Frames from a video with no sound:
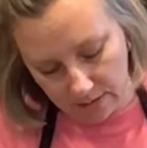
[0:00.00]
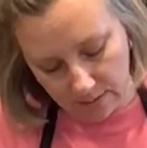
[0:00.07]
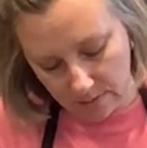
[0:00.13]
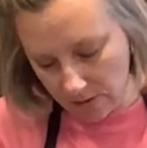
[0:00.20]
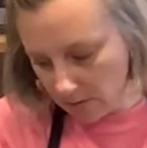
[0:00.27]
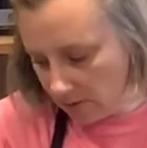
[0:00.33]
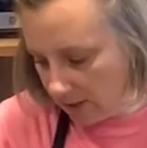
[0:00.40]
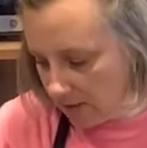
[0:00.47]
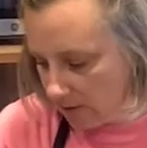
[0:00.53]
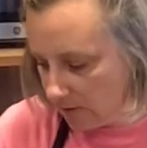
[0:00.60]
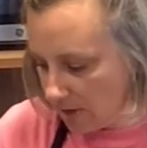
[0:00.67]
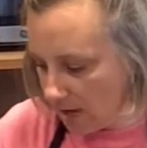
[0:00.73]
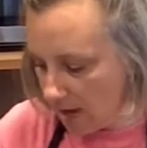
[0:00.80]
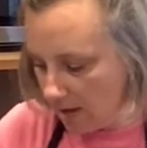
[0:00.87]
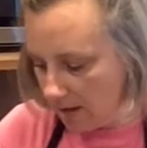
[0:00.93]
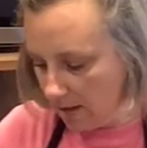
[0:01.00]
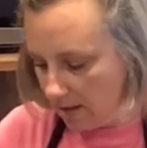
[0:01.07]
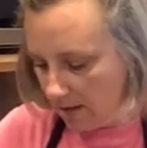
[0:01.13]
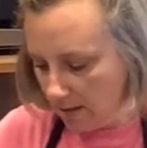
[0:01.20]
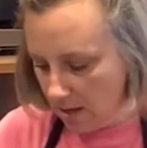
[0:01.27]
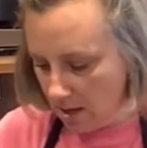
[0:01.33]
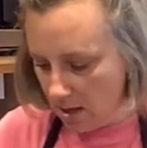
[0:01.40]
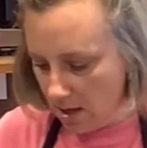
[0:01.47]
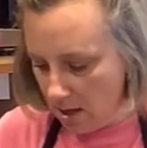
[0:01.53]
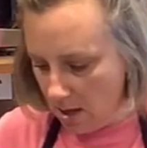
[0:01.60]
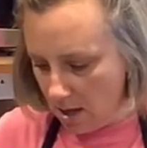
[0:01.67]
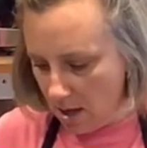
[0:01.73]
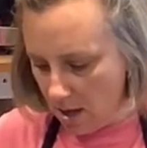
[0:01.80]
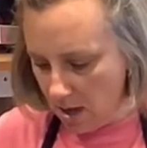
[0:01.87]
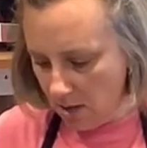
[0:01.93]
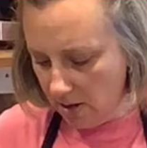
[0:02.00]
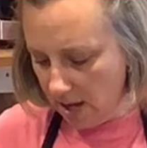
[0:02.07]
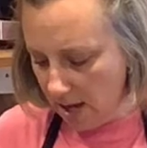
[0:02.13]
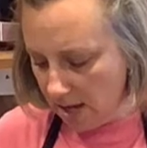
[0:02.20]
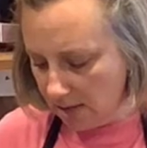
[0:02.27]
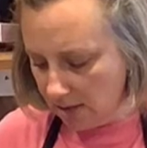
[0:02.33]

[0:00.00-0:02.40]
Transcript: We don't want to do that. Okay,